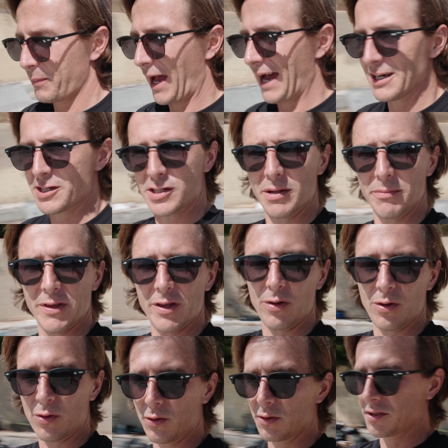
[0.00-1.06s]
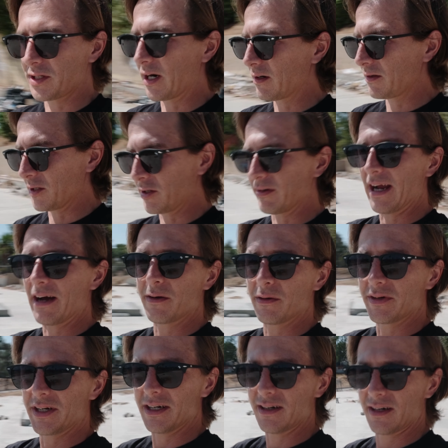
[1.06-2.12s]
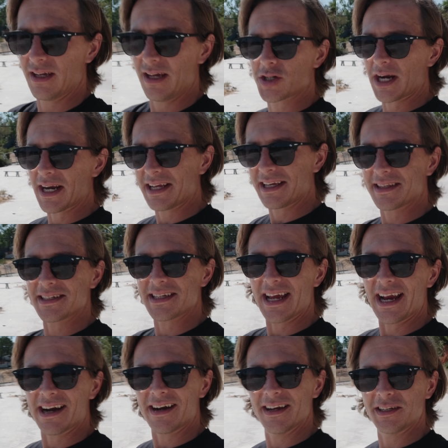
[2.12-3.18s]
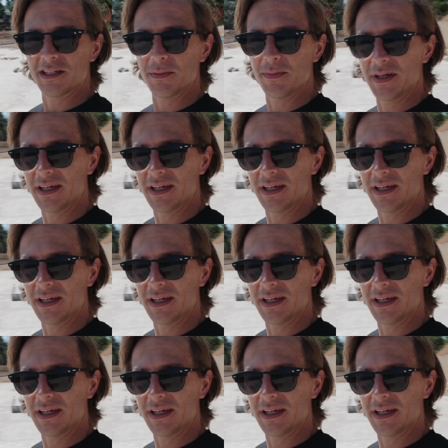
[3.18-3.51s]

patch some of the holes that are on the ground over here. Just try to get this area to